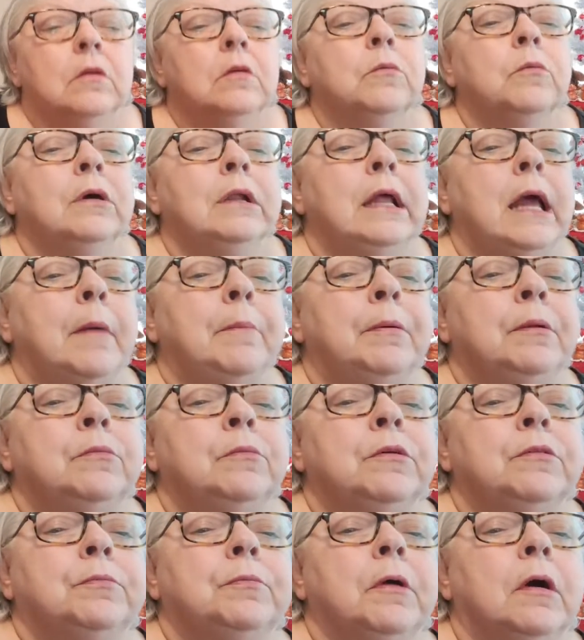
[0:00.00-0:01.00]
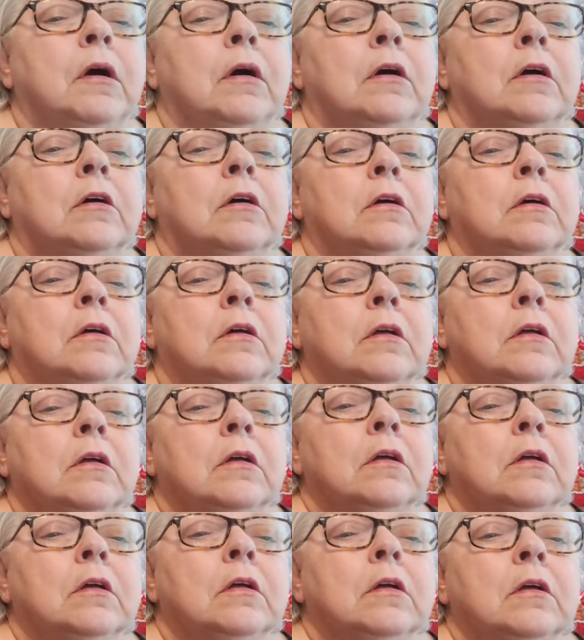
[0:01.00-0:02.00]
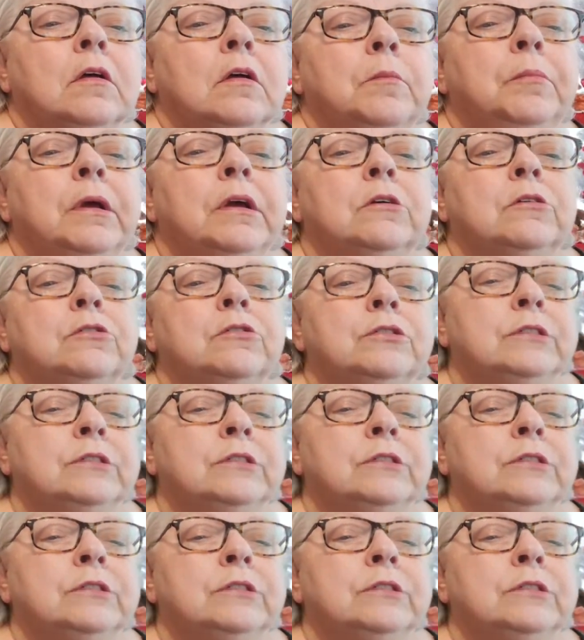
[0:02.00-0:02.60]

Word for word: What happened with uh Pickle